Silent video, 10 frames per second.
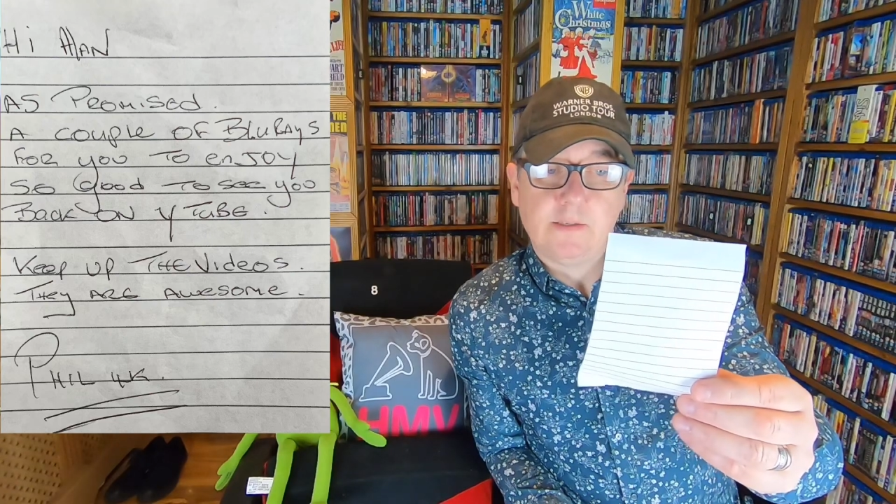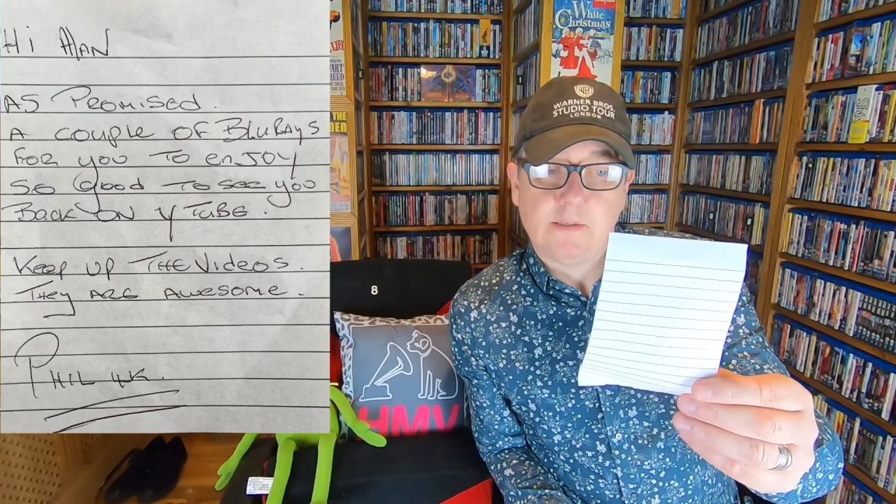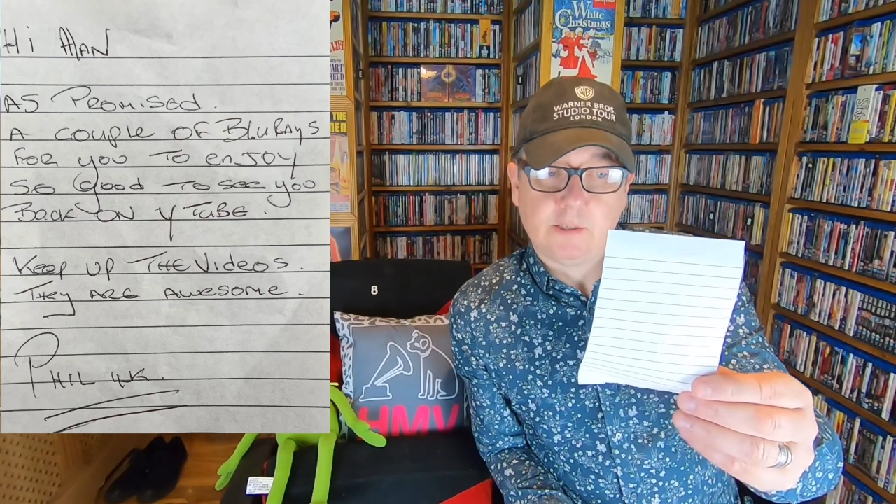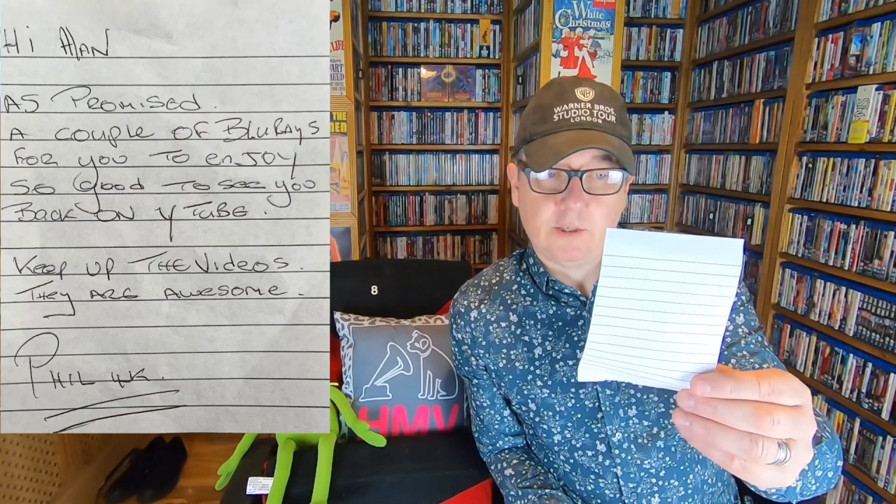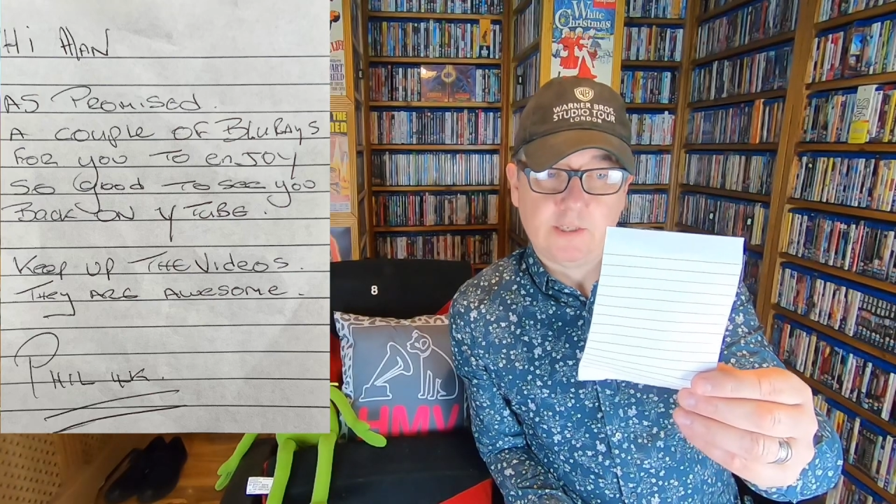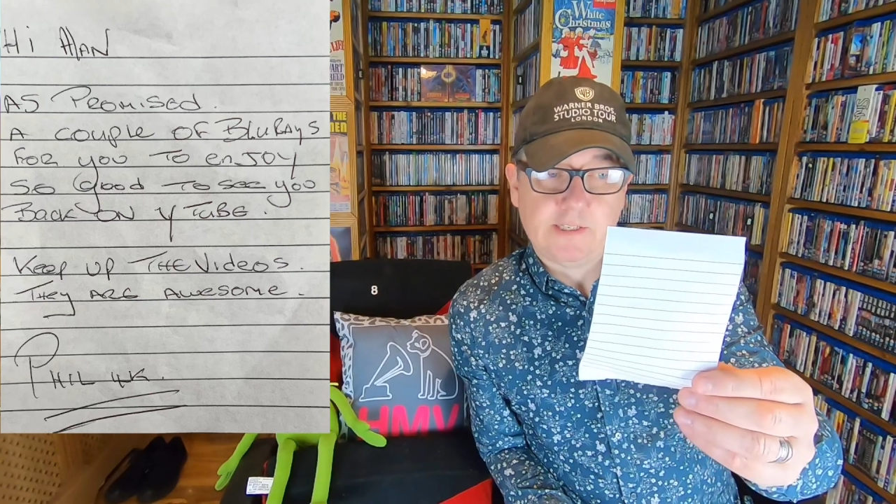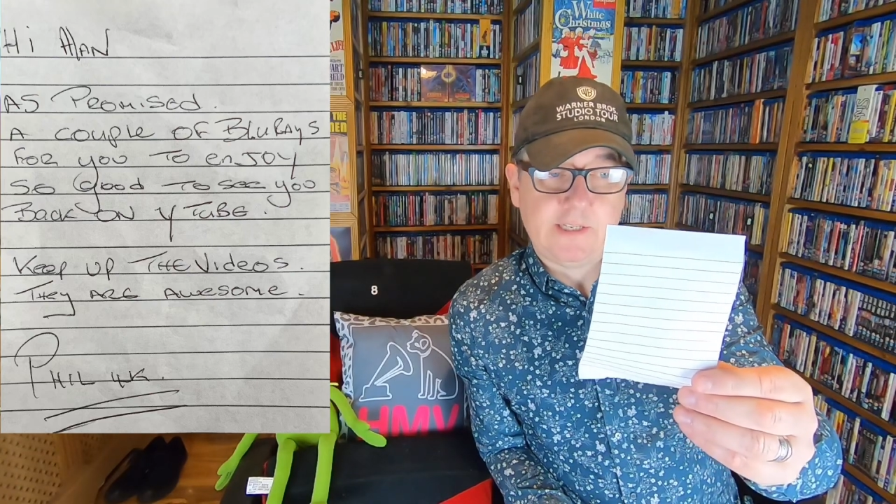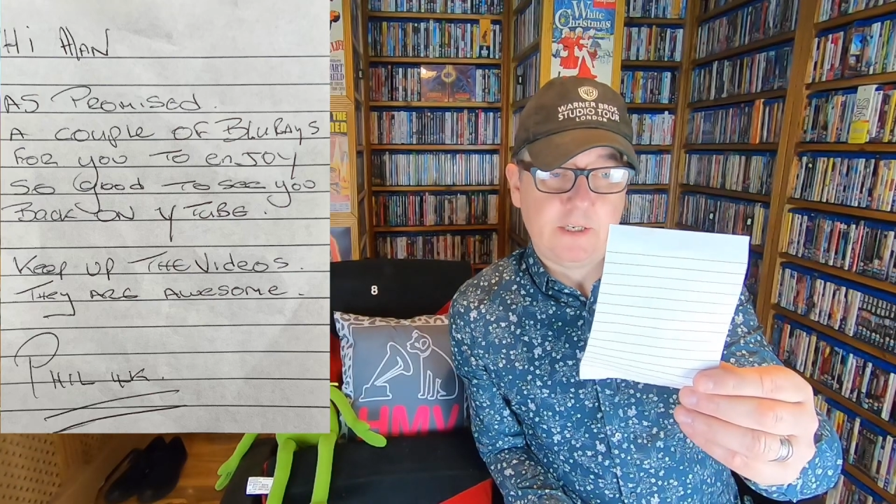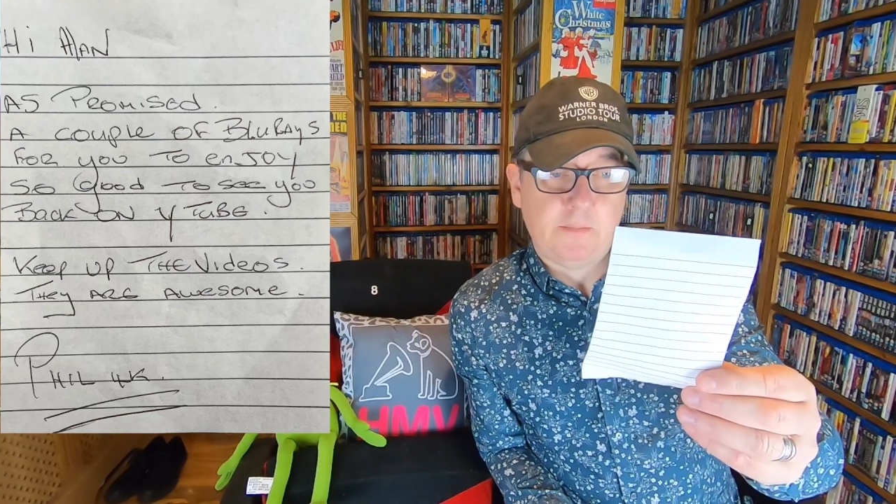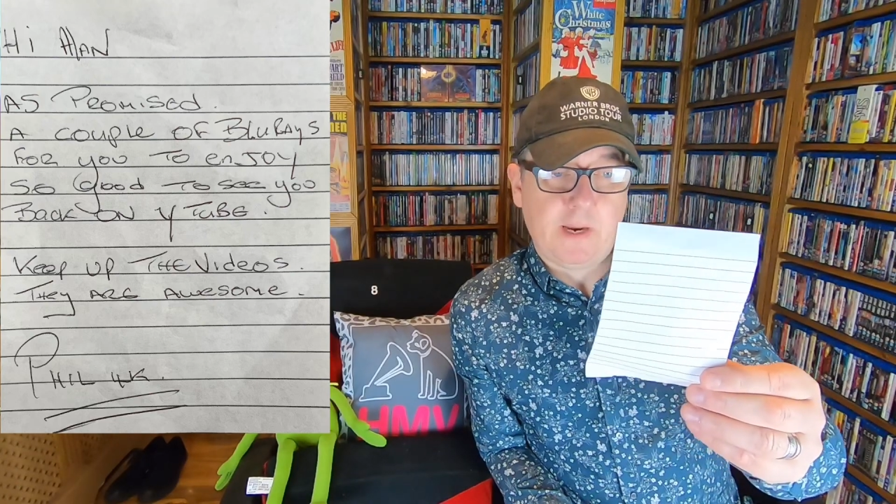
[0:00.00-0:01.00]
So good to
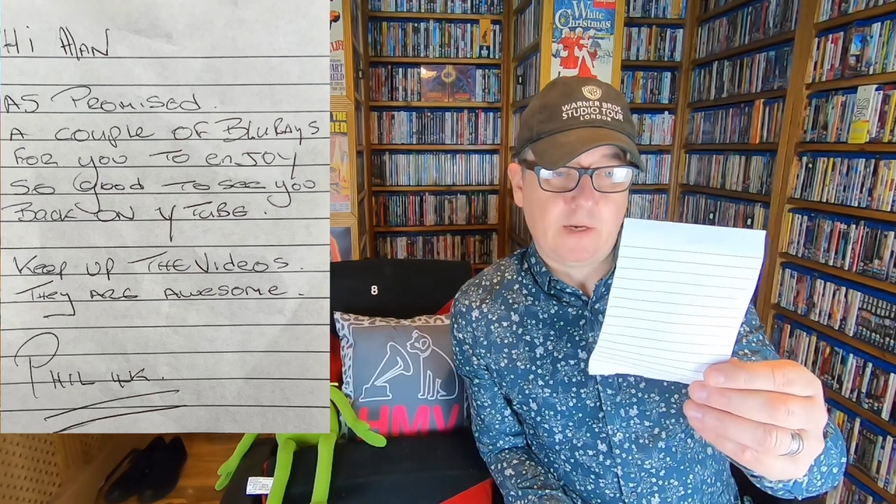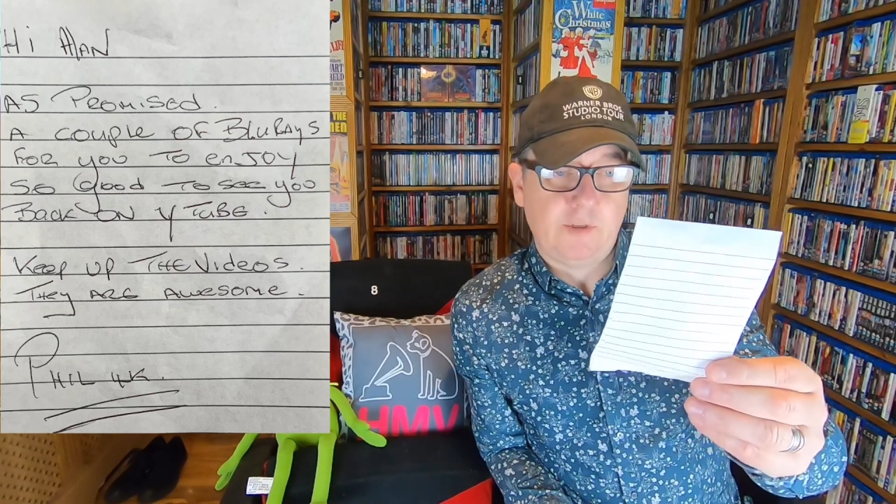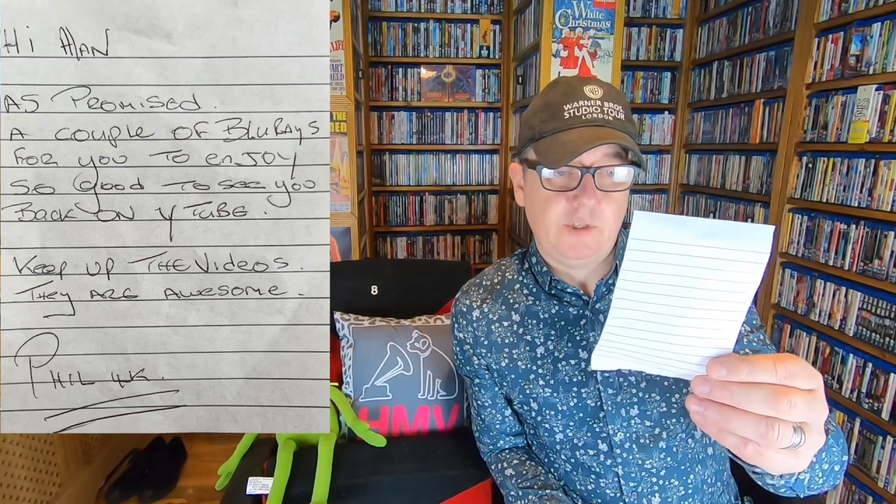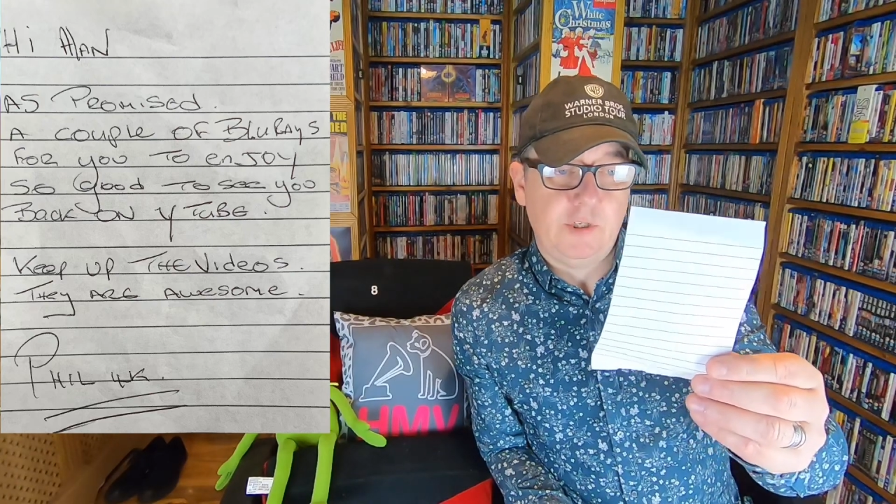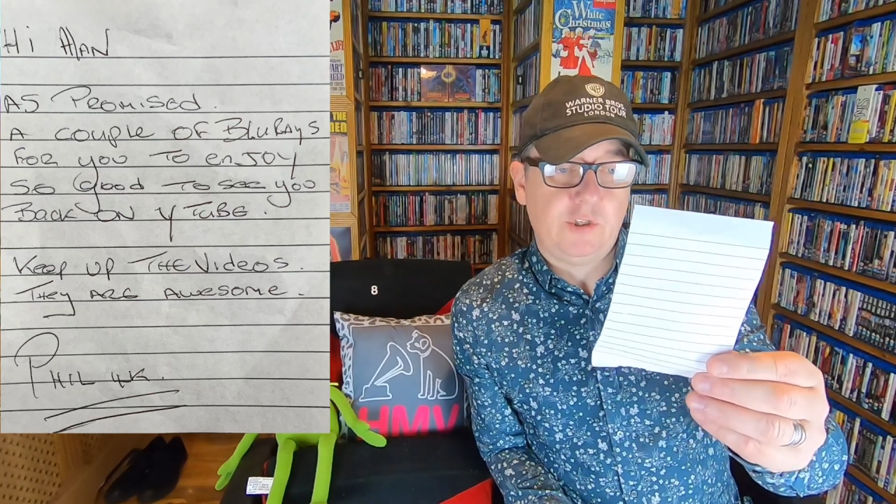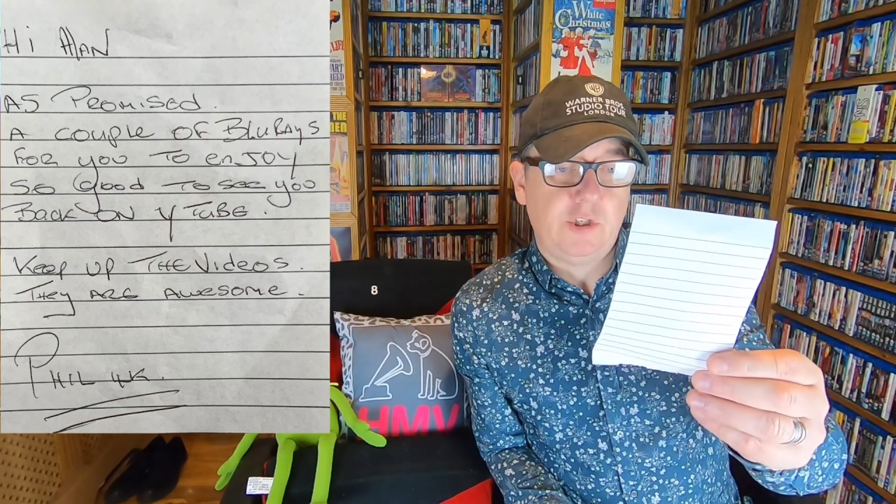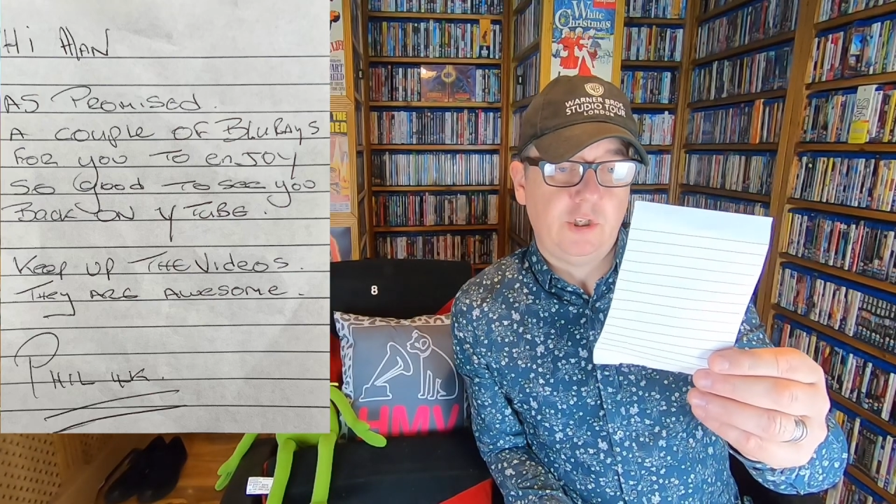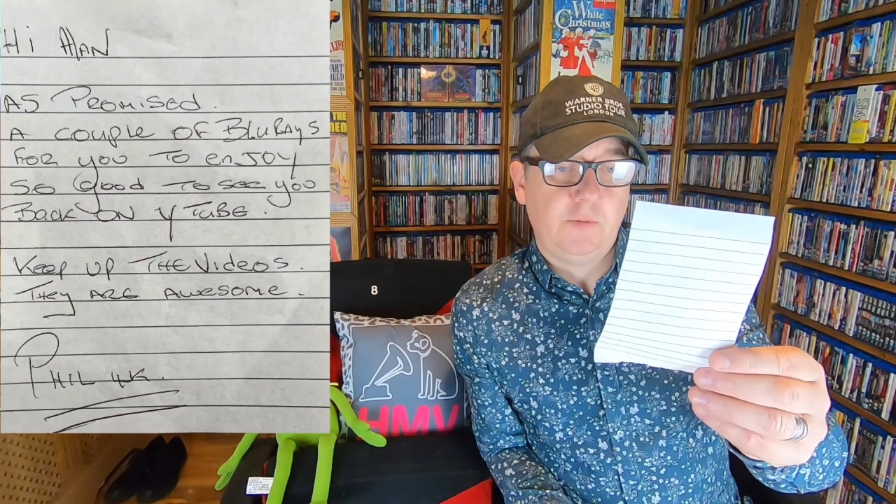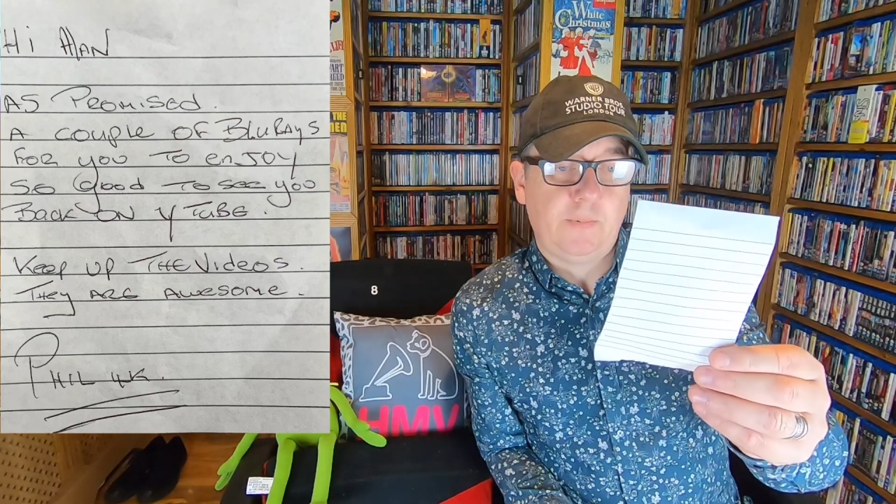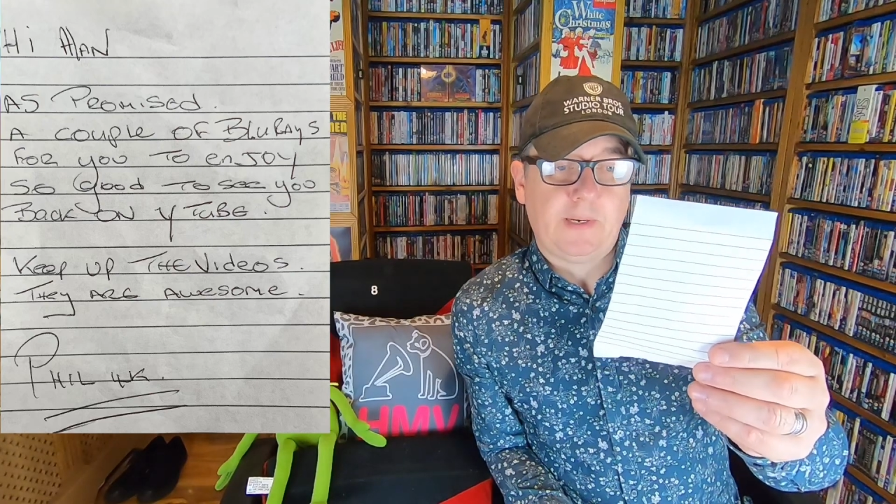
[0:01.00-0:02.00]
see you back on
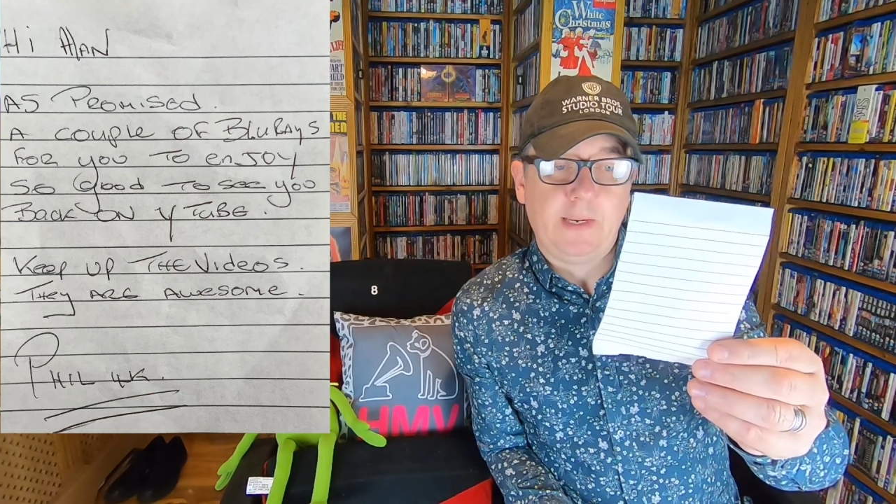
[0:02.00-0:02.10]
YouTube.